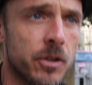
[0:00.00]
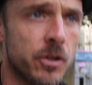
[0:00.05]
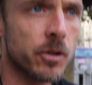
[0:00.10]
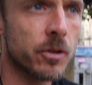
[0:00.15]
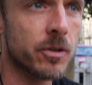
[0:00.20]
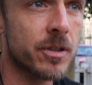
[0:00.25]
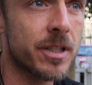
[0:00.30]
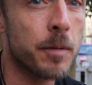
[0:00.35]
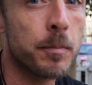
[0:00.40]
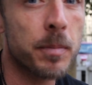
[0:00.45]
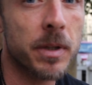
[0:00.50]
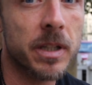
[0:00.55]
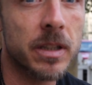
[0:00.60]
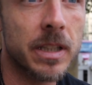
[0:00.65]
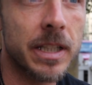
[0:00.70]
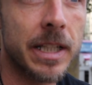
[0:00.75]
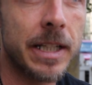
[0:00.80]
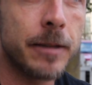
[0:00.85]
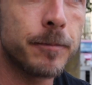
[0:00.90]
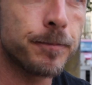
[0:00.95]
and you're
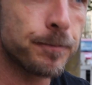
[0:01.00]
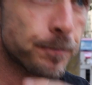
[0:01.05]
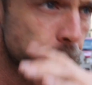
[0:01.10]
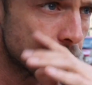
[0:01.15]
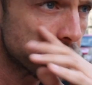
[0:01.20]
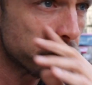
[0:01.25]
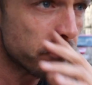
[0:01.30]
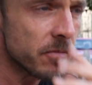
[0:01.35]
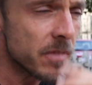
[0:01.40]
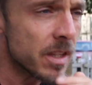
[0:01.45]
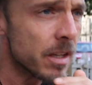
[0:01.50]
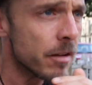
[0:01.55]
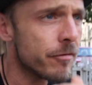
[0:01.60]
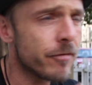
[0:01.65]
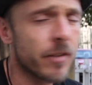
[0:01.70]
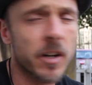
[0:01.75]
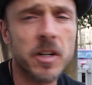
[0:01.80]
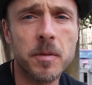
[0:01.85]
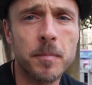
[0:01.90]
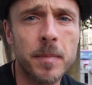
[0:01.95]
typically
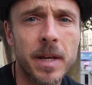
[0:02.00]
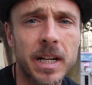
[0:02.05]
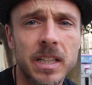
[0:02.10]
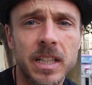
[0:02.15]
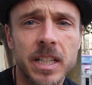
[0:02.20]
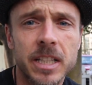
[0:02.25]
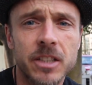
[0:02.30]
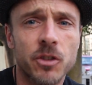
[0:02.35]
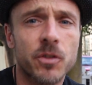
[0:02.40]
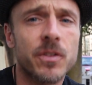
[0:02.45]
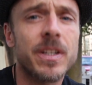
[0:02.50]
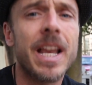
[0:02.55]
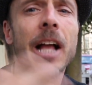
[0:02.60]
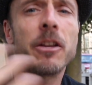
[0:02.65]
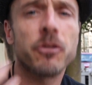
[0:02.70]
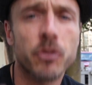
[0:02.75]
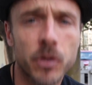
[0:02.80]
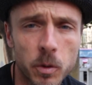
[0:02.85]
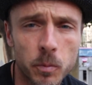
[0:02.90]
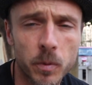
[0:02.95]
fundamentally just
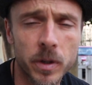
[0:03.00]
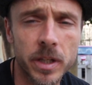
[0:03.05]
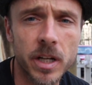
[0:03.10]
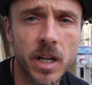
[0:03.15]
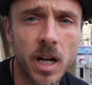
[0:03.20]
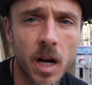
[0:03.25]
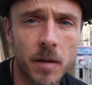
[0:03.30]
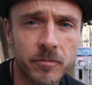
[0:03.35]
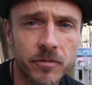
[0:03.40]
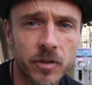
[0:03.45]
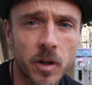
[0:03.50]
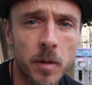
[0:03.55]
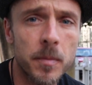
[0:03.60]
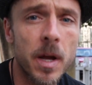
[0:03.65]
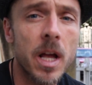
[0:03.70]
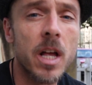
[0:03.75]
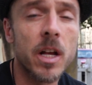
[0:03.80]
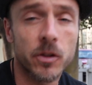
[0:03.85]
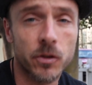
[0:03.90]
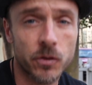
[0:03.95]
naturally where you come from
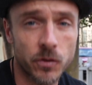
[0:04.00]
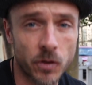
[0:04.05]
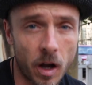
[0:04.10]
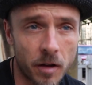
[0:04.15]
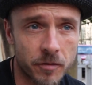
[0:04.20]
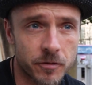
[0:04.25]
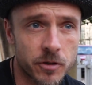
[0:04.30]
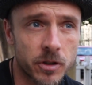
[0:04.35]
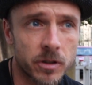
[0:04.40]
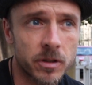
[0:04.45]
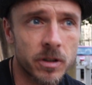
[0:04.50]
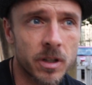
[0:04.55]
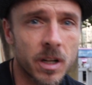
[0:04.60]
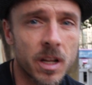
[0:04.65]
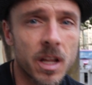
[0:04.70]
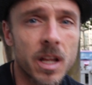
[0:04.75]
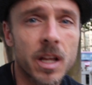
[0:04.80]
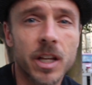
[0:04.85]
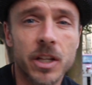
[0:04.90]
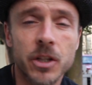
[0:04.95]
softer,
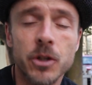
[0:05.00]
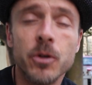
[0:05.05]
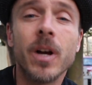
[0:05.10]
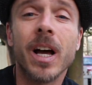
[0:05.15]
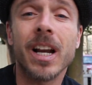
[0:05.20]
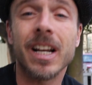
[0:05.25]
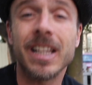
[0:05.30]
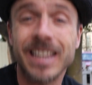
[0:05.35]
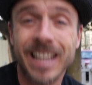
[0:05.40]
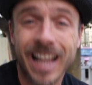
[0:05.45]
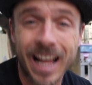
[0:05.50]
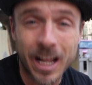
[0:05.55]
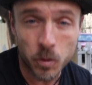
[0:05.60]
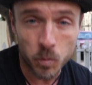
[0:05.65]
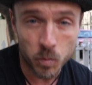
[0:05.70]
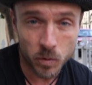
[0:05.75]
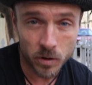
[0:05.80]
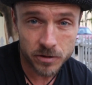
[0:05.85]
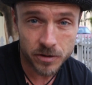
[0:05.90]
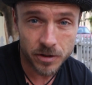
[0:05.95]
you got a lot
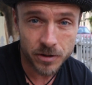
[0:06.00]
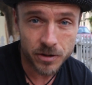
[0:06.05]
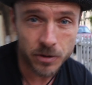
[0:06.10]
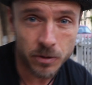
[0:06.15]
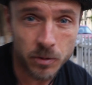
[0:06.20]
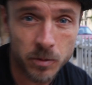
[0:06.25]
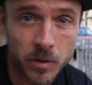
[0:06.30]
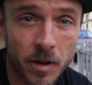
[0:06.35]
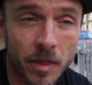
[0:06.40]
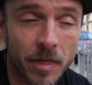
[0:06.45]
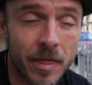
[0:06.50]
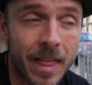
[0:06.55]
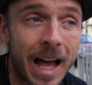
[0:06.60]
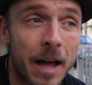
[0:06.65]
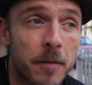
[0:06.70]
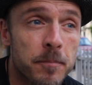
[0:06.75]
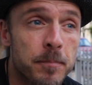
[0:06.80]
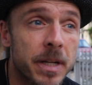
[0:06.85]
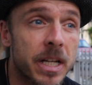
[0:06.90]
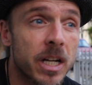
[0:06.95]
of work to do.
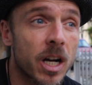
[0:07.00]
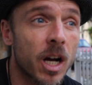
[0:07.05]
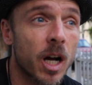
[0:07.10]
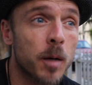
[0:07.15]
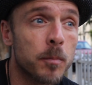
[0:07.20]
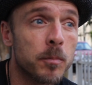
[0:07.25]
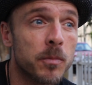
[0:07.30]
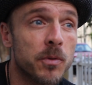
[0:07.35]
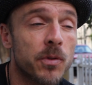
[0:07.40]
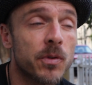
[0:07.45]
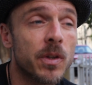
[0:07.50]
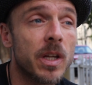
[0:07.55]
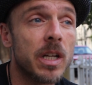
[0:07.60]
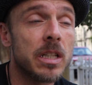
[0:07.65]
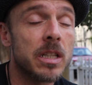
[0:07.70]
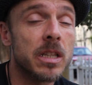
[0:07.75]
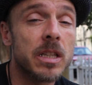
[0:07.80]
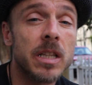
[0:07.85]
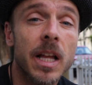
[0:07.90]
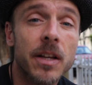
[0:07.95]
That becomes
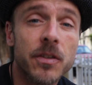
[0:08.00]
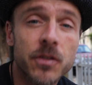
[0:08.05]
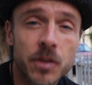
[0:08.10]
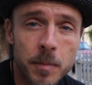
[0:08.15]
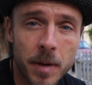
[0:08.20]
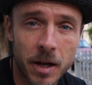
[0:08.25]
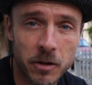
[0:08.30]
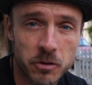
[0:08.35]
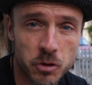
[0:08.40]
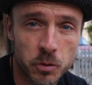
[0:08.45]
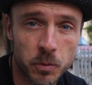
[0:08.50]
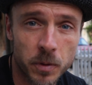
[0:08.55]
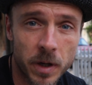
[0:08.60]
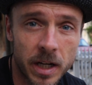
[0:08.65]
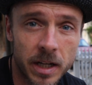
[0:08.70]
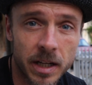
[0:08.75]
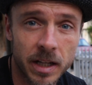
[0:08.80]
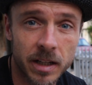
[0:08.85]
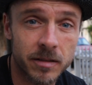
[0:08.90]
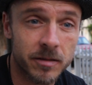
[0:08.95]
less about
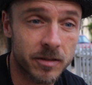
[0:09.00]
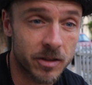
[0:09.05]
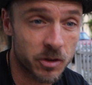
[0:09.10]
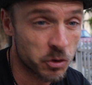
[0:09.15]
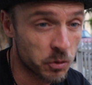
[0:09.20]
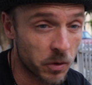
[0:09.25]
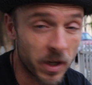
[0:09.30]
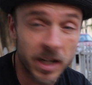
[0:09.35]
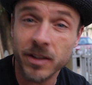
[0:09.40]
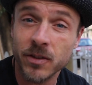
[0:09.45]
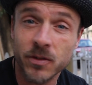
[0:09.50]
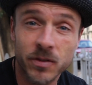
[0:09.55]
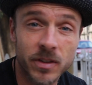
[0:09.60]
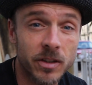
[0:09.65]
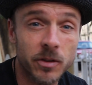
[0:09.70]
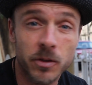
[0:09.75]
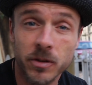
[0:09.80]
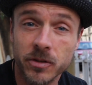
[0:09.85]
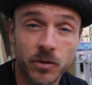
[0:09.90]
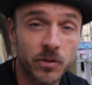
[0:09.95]
training. The training
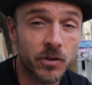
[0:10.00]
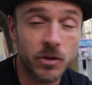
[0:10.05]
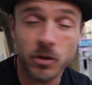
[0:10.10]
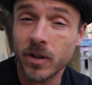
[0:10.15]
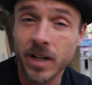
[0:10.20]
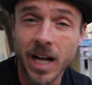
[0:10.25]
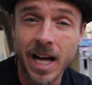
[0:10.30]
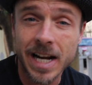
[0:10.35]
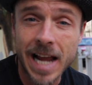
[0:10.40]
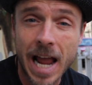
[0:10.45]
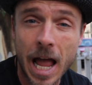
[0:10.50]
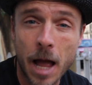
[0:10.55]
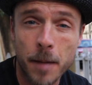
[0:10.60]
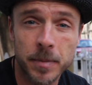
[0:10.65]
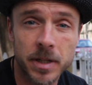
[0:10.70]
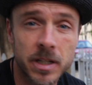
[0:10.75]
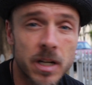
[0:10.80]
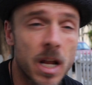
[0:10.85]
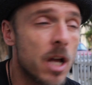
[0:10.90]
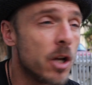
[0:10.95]
skill still got to
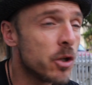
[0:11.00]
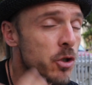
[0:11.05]
happen,